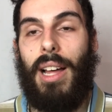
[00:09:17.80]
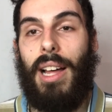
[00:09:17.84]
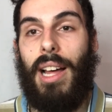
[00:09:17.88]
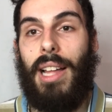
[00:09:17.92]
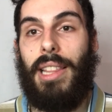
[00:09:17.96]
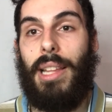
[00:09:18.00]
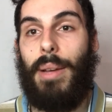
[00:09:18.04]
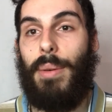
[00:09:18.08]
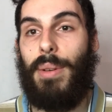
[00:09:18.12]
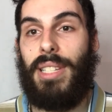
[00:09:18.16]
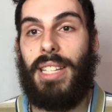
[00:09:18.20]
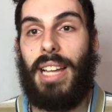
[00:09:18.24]

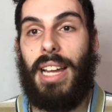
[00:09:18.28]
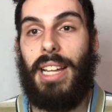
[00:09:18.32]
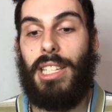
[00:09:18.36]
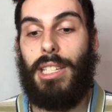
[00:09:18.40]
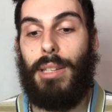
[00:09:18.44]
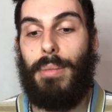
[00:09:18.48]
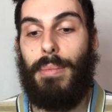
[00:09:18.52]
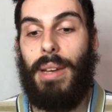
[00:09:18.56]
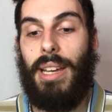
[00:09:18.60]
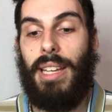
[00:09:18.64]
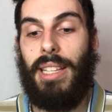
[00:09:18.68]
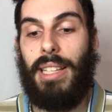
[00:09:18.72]
and they were saying
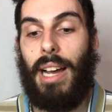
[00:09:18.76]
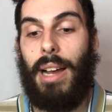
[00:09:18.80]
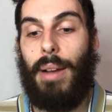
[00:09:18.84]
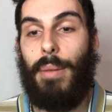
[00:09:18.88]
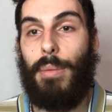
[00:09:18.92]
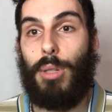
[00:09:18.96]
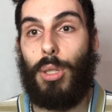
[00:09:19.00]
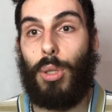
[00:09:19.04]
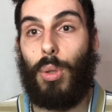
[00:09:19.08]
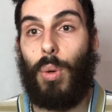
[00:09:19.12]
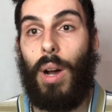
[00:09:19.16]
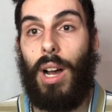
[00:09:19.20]
to me that it
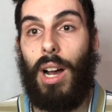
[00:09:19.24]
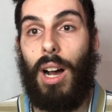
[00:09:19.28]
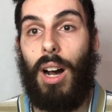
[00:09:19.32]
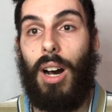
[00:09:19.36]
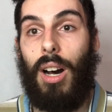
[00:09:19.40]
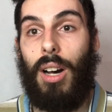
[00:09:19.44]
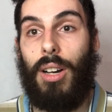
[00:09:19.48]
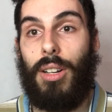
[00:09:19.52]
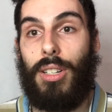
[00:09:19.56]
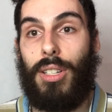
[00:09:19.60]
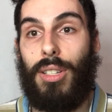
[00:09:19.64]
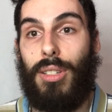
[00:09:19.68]
was quite
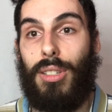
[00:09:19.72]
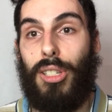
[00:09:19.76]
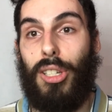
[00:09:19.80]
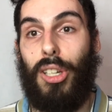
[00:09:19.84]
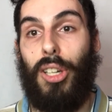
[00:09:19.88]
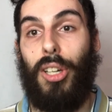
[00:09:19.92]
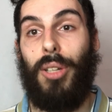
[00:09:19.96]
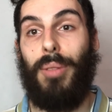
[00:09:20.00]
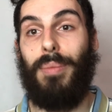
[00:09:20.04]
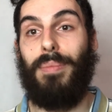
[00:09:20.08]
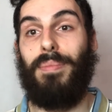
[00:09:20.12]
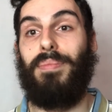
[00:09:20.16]
hard,
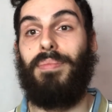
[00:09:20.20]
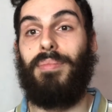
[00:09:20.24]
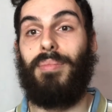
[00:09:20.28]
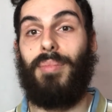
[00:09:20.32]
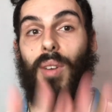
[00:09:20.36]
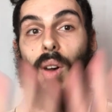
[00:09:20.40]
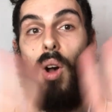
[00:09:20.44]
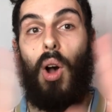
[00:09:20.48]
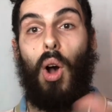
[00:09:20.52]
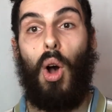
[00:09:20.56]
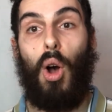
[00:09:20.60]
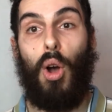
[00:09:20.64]
so
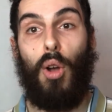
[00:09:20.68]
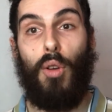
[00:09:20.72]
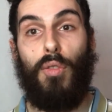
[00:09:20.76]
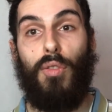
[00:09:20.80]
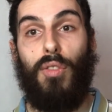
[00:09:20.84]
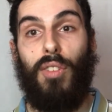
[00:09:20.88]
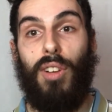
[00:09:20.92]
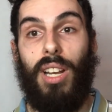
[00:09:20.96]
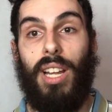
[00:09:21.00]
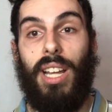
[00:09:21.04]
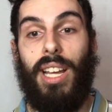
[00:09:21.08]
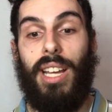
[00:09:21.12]

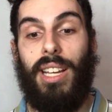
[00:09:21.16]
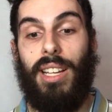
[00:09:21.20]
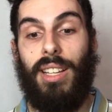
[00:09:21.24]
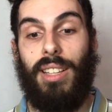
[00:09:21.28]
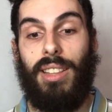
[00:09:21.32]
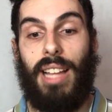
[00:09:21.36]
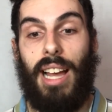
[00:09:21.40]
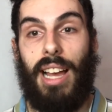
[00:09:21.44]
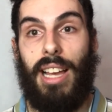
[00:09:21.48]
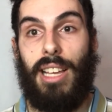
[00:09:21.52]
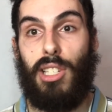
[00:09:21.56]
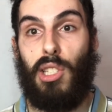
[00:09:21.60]
hopefully
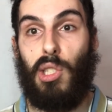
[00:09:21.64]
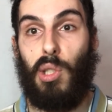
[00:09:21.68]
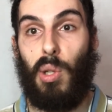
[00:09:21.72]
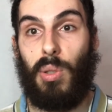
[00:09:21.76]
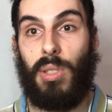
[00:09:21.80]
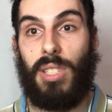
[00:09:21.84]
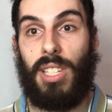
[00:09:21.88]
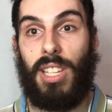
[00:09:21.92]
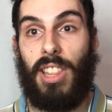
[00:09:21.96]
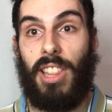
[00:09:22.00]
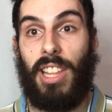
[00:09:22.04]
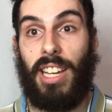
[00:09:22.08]
that is not
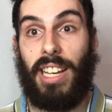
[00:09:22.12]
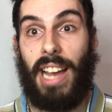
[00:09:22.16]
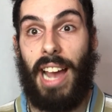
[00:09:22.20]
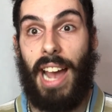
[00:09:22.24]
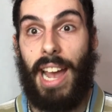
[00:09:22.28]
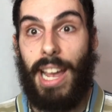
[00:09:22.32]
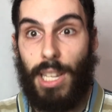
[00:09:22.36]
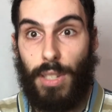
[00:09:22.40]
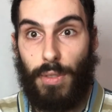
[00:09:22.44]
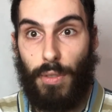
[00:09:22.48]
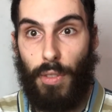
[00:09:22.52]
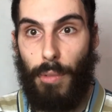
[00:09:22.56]
the
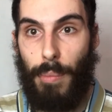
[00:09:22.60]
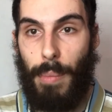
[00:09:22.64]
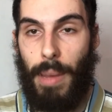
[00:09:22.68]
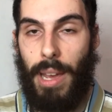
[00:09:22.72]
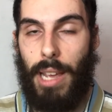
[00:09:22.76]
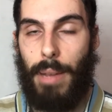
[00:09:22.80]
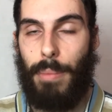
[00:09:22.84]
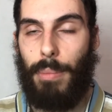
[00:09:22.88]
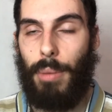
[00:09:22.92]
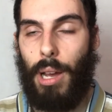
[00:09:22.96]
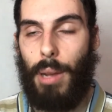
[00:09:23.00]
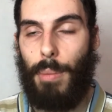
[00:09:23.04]
case for
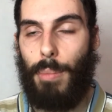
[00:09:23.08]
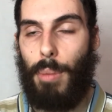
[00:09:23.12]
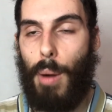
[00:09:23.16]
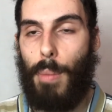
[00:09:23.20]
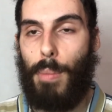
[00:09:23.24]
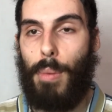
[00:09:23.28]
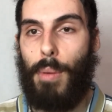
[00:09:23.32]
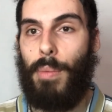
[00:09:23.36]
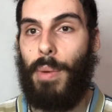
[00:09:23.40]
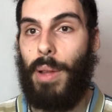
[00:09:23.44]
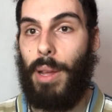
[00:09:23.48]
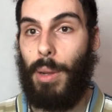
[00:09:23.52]
me, but it
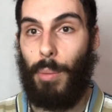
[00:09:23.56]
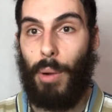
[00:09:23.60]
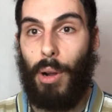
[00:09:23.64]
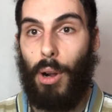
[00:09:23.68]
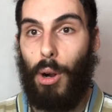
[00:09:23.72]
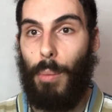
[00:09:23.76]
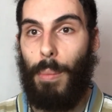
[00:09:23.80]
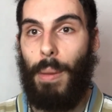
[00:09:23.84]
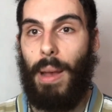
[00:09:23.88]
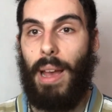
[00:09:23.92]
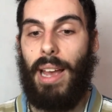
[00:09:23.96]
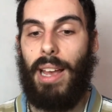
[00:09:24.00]
probably
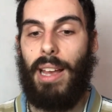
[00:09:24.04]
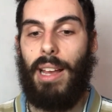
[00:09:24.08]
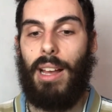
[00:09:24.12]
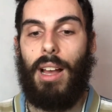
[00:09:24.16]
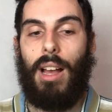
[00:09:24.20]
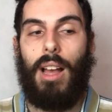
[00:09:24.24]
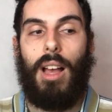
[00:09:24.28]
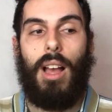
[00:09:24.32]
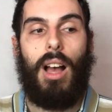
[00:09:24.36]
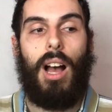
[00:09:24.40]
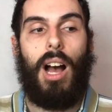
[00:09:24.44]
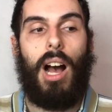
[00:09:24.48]
will be.
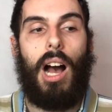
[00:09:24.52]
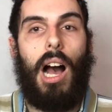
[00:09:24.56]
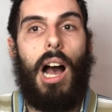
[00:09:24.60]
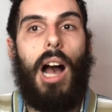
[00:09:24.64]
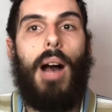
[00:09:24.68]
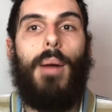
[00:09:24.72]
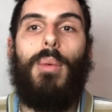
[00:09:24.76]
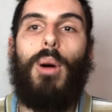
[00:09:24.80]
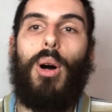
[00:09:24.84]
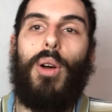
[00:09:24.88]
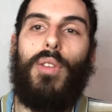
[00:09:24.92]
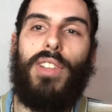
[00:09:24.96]

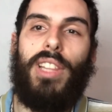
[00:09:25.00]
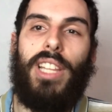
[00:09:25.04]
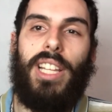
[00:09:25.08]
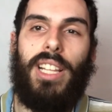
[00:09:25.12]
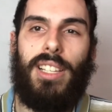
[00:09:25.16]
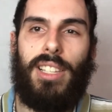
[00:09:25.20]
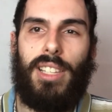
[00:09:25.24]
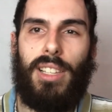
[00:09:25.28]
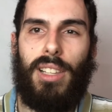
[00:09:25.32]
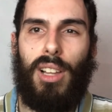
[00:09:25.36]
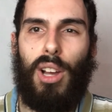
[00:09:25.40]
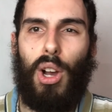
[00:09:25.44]
Over
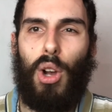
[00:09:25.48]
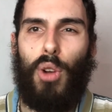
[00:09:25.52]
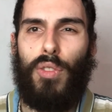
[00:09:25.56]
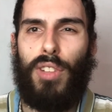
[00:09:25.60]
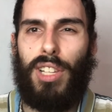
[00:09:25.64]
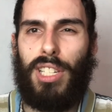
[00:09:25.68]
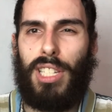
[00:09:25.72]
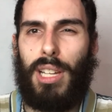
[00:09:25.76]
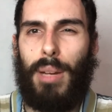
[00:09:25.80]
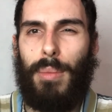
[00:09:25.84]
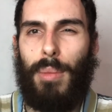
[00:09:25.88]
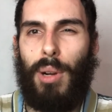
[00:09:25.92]

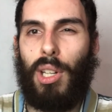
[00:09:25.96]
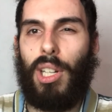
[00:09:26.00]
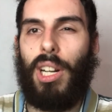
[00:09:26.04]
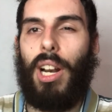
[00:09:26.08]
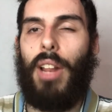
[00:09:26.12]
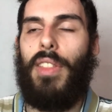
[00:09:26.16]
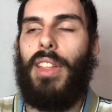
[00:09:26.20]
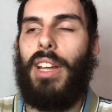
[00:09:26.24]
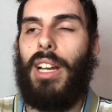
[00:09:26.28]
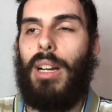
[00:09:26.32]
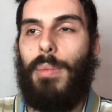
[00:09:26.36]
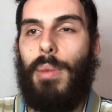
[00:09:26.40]
the summer, I'm going
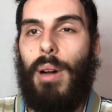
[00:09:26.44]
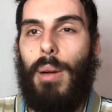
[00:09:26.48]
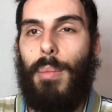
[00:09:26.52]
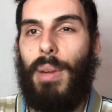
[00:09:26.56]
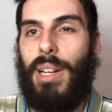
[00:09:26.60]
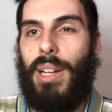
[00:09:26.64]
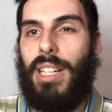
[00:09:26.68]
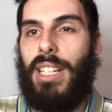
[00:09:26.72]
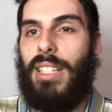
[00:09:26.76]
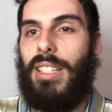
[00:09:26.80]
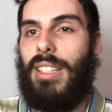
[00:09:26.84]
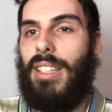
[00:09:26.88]
to think about
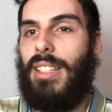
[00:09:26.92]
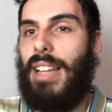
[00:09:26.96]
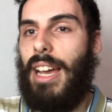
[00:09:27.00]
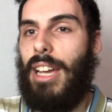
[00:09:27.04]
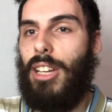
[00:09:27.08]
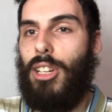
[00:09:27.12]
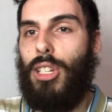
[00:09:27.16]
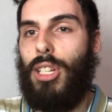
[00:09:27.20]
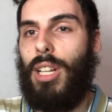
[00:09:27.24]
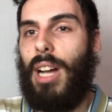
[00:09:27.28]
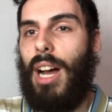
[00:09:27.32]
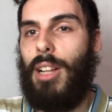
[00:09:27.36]
my
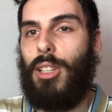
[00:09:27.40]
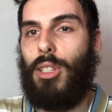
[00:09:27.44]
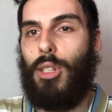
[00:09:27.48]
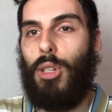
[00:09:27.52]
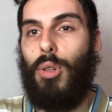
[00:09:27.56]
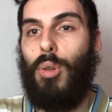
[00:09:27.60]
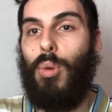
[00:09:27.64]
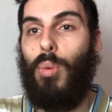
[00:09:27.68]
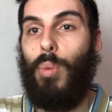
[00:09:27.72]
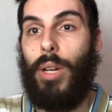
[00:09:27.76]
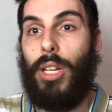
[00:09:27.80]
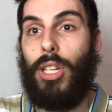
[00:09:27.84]
dissertation
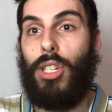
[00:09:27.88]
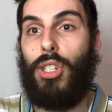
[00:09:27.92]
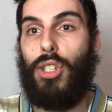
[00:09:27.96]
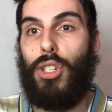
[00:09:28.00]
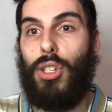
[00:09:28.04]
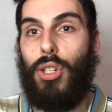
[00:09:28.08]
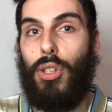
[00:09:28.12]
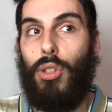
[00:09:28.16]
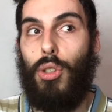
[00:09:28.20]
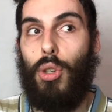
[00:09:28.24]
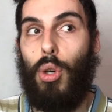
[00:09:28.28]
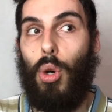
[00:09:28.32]
title,
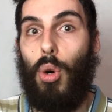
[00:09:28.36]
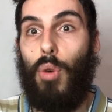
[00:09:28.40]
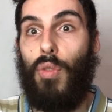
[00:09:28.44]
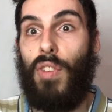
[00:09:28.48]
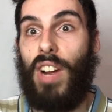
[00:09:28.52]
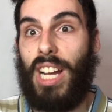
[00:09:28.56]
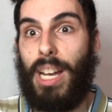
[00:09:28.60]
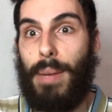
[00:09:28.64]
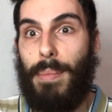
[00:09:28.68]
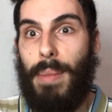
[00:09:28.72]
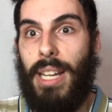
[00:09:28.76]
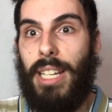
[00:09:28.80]
which you're
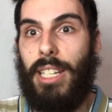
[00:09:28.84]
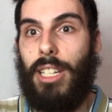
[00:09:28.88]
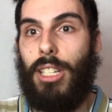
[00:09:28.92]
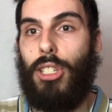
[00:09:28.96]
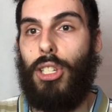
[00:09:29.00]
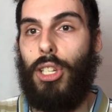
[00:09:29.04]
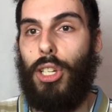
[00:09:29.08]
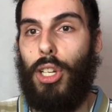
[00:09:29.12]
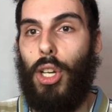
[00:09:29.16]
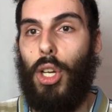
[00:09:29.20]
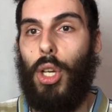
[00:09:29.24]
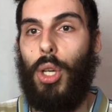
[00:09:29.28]
recommended
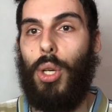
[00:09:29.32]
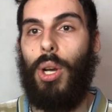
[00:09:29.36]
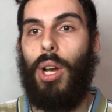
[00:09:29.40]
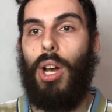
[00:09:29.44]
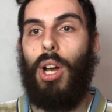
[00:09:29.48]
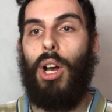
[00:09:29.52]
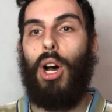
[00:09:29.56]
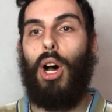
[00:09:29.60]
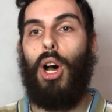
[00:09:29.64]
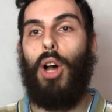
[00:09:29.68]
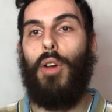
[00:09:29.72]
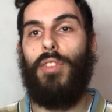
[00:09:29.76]
to do
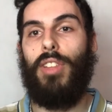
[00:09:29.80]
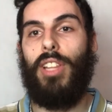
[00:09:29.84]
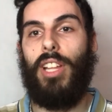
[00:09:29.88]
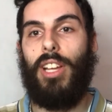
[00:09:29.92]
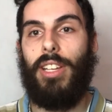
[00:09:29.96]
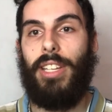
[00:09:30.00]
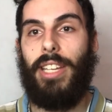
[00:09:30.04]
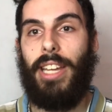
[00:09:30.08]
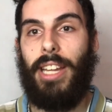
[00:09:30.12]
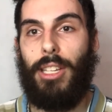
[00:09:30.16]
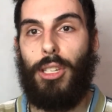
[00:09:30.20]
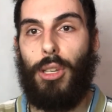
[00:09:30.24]
over the
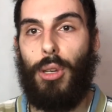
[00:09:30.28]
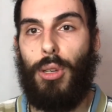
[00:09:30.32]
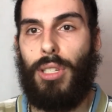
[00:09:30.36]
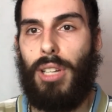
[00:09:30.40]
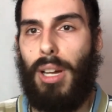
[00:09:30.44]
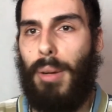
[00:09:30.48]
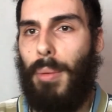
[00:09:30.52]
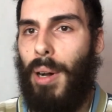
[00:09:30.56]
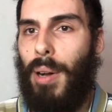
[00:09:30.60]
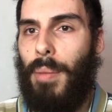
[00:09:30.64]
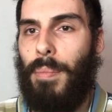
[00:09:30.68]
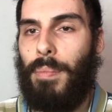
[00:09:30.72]
year two
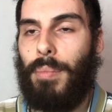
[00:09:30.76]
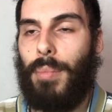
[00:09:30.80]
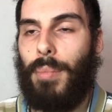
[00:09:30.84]
summer.